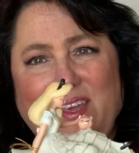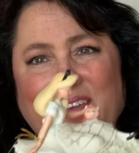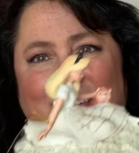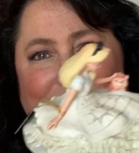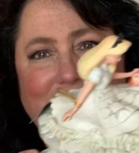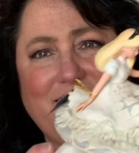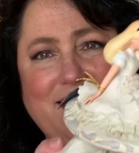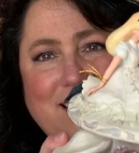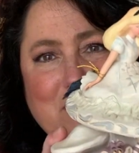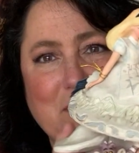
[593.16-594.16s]
He
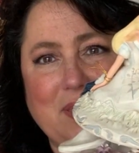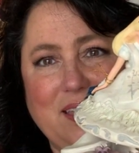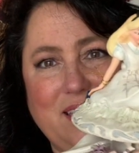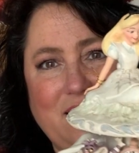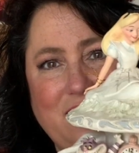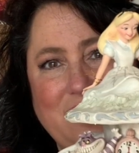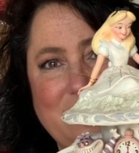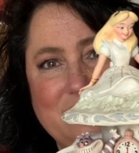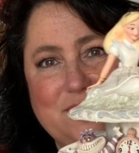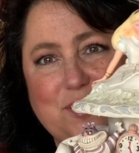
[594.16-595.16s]
got me
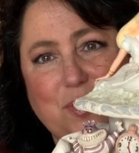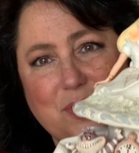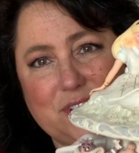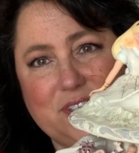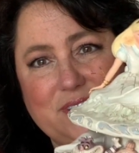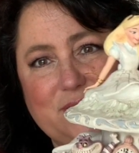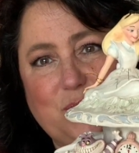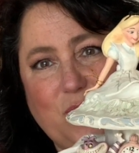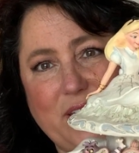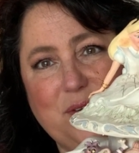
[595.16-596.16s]
this gorgeous
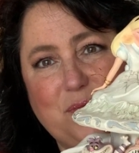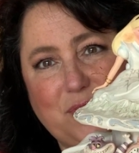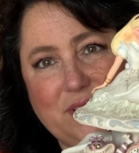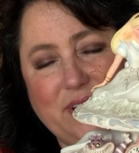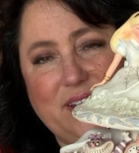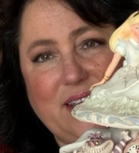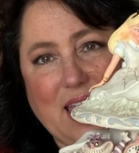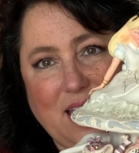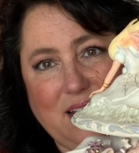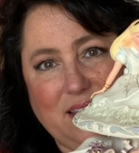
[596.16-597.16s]
white woodland
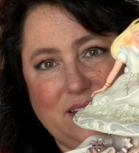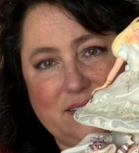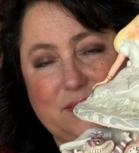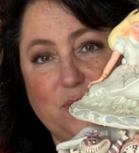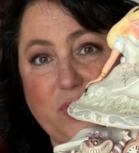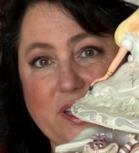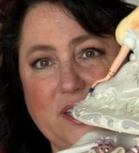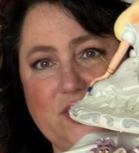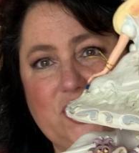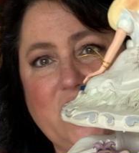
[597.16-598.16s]
Alice,
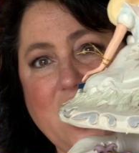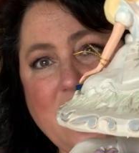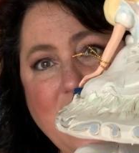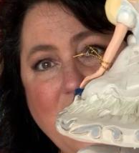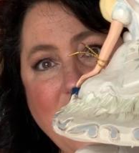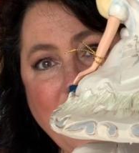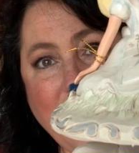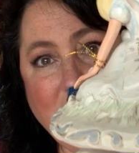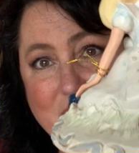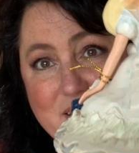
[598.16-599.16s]
which
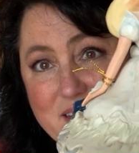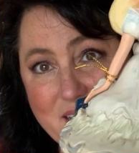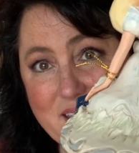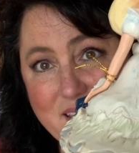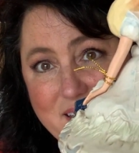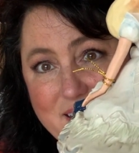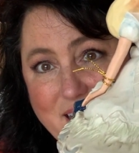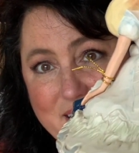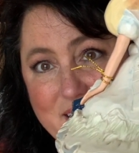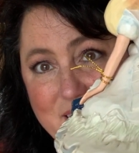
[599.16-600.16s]
I
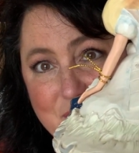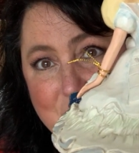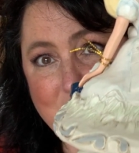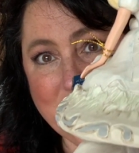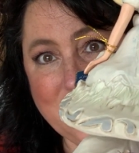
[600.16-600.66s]
need for my